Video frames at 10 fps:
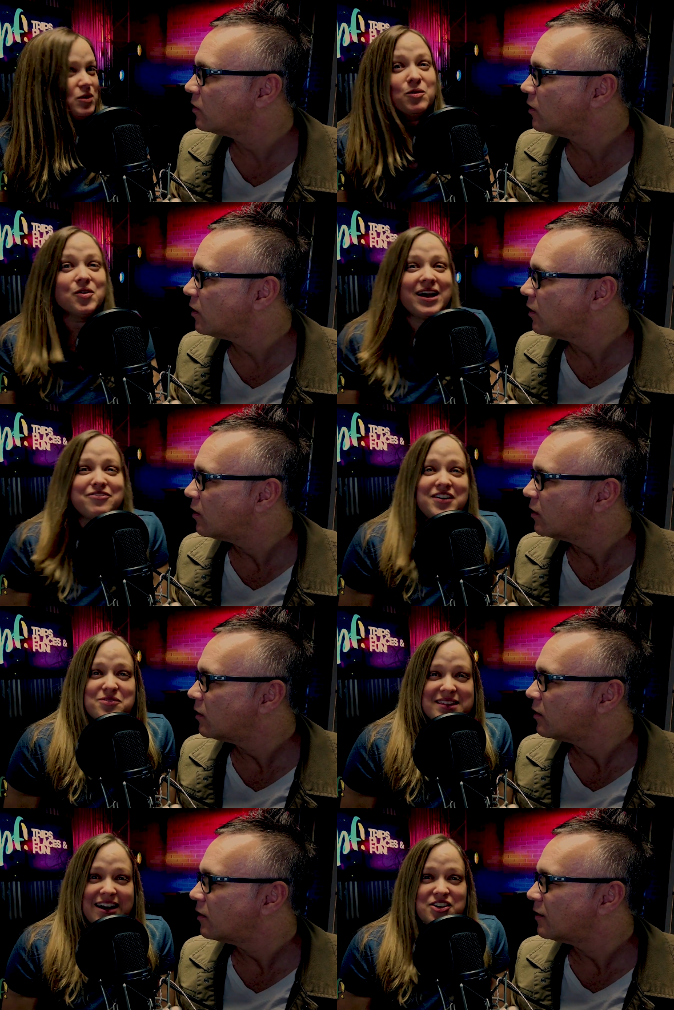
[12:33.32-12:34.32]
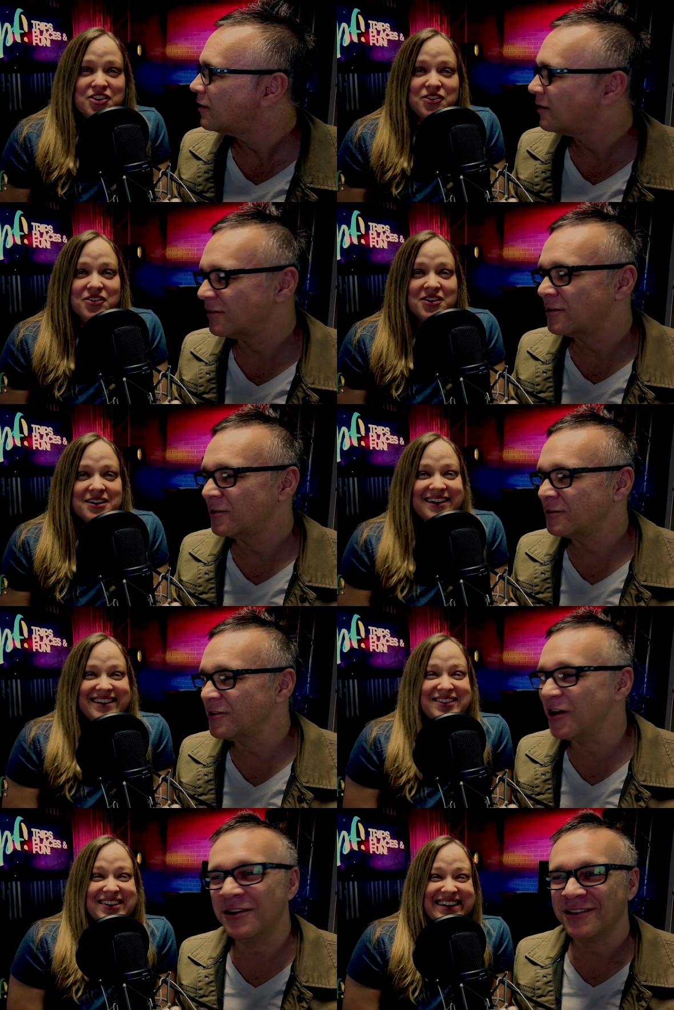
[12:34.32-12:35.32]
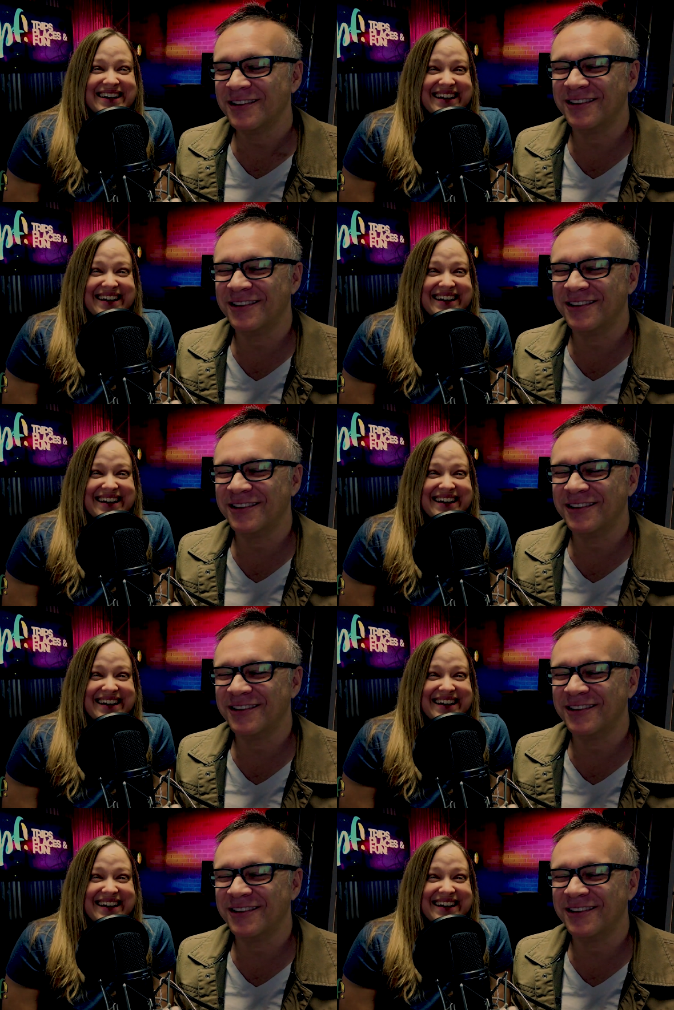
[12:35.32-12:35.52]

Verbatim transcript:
Speaker 1: We won't have fun without you. No.